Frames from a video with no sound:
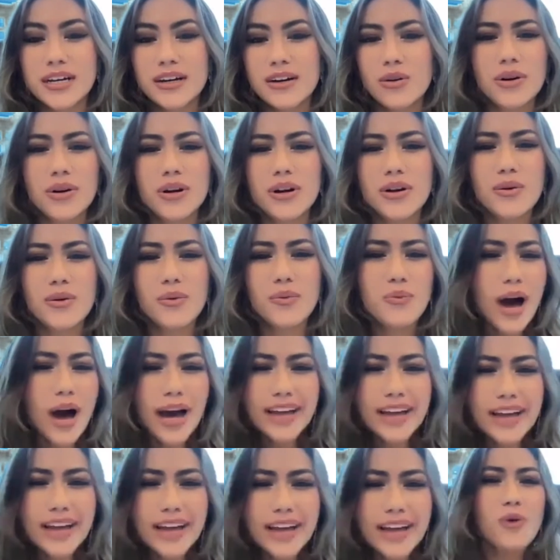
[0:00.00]
or
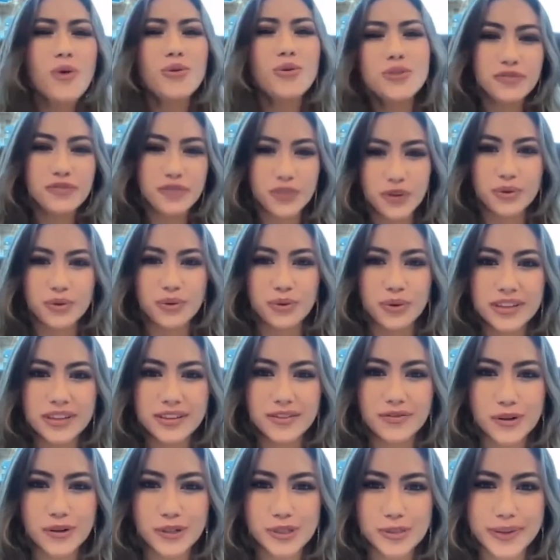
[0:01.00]
why TotalView in the
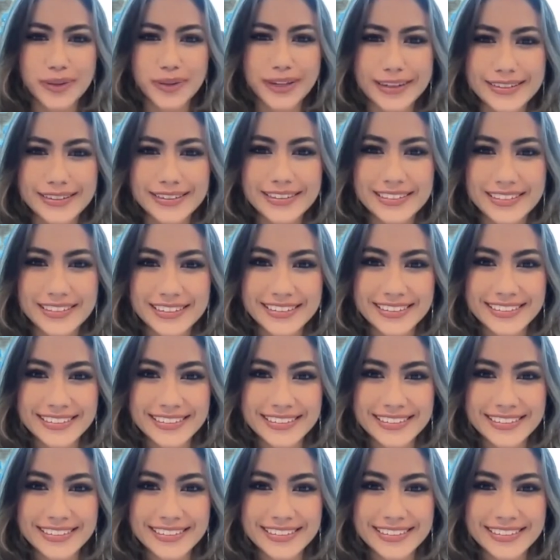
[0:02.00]
first place?